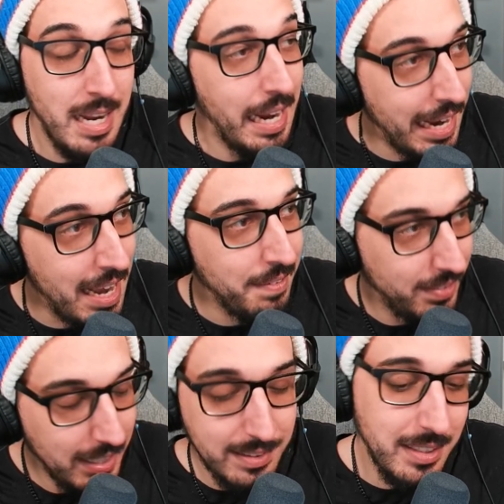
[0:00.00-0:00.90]
And I
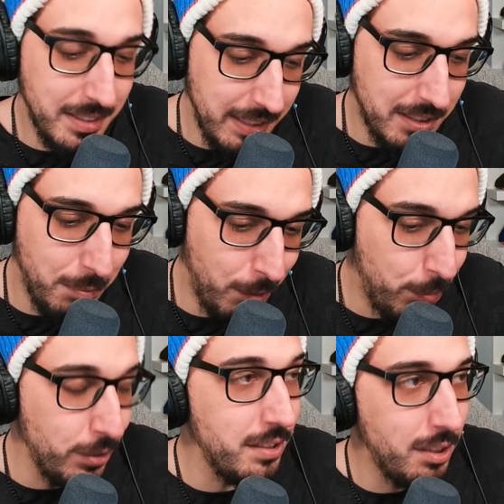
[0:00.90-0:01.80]
think this needs to be
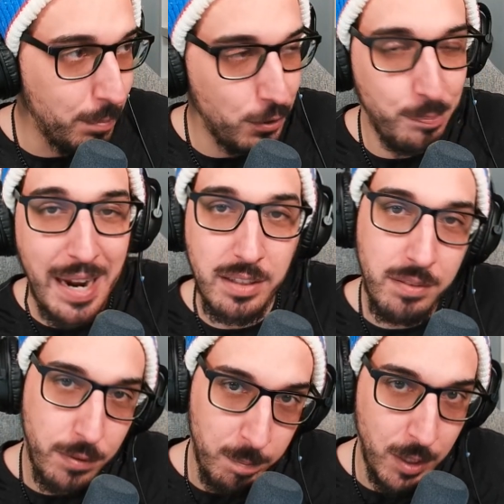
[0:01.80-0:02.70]
put into perspective
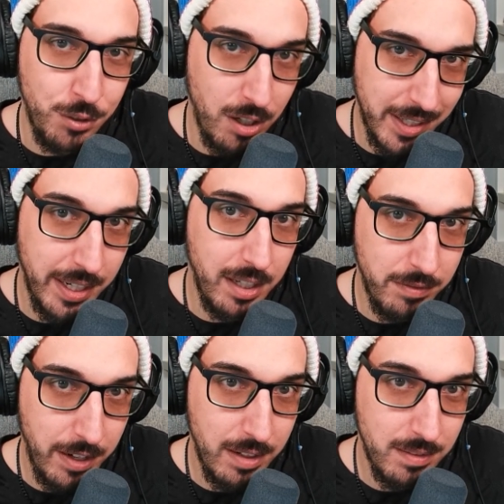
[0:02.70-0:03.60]
for Montreal Canadian
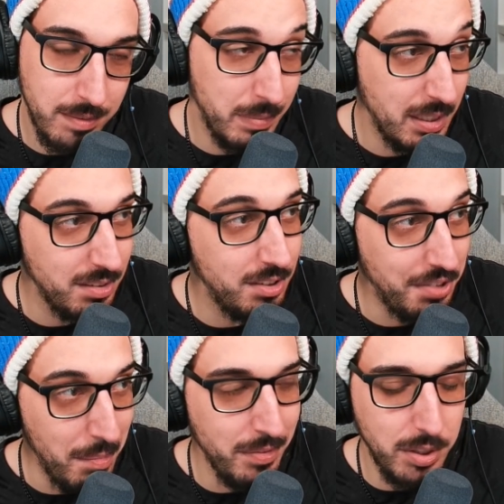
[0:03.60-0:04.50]
fans. Because
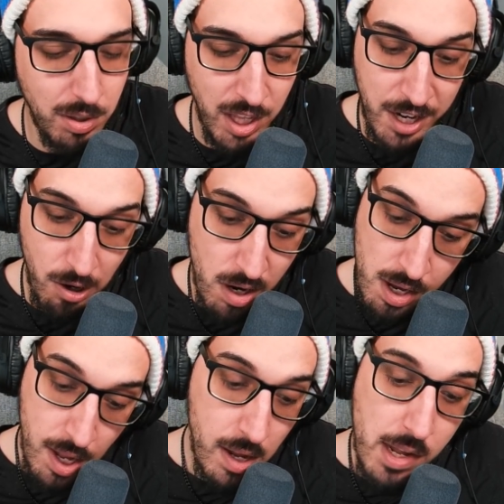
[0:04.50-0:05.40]
some of you are like, oh,
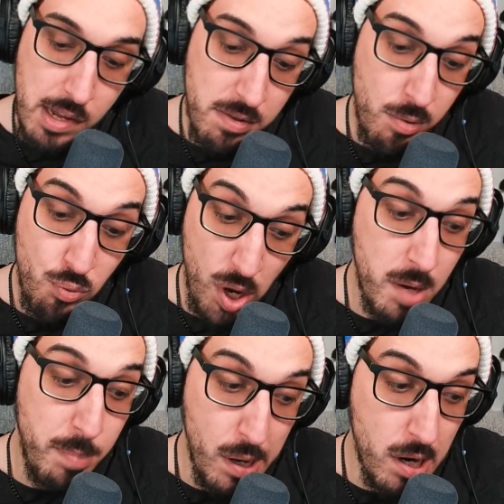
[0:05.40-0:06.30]
the
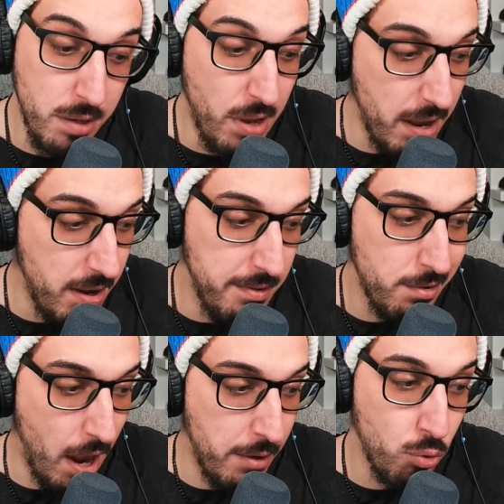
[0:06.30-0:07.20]
rebuild, and it's
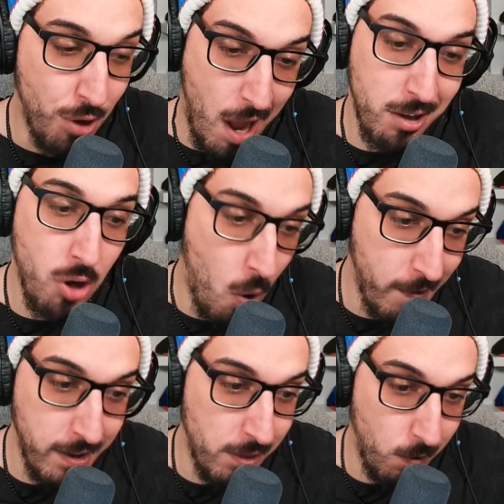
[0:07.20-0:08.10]
like, we're not
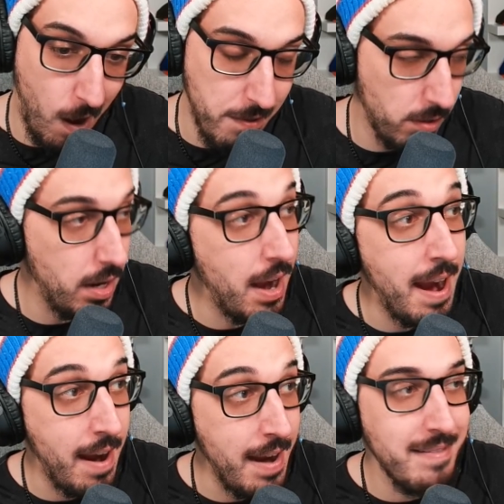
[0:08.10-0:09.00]
going in the right
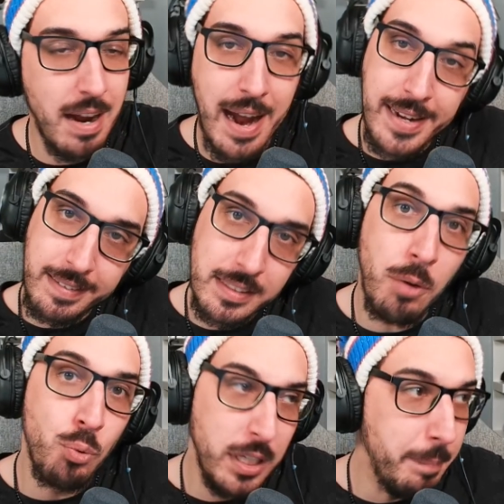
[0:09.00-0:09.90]
direction. A
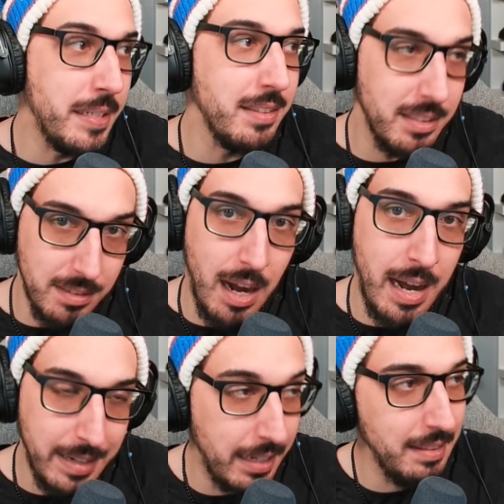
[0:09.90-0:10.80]
rebuild is
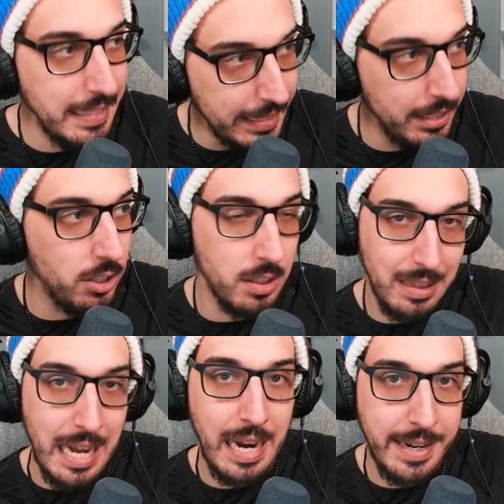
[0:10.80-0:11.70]
not a linear
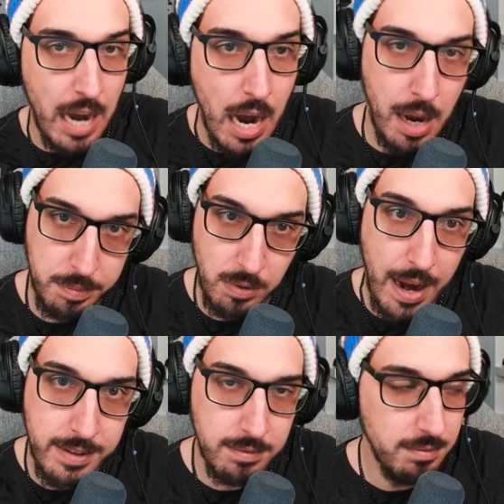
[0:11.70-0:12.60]
line up, right?